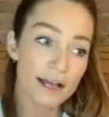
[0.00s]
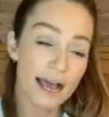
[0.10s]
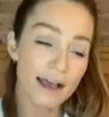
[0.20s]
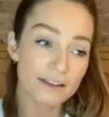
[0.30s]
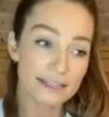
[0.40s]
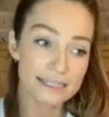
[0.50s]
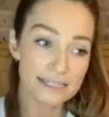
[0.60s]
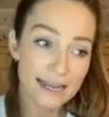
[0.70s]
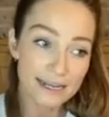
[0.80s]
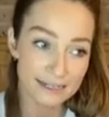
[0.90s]
having the
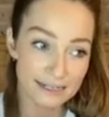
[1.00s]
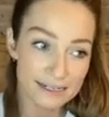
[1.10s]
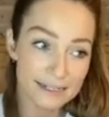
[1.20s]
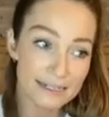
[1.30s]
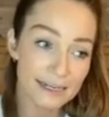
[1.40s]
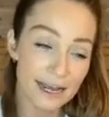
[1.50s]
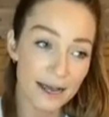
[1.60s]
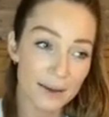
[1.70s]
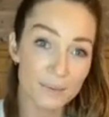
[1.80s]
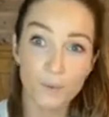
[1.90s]
second,
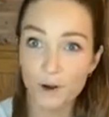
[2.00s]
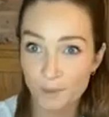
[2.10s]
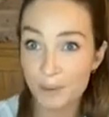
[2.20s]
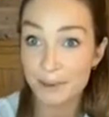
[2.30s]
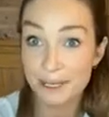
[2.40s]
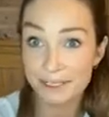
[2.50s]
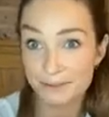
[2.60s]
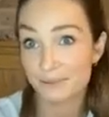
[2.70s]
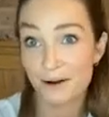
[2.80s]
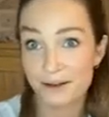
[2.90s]
one of my biggest
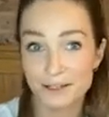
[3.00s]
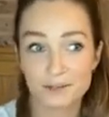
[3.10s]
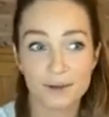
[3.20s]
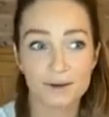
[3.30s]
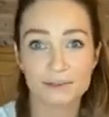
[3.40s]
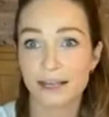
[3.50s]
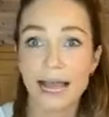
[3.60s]
worries as well was like,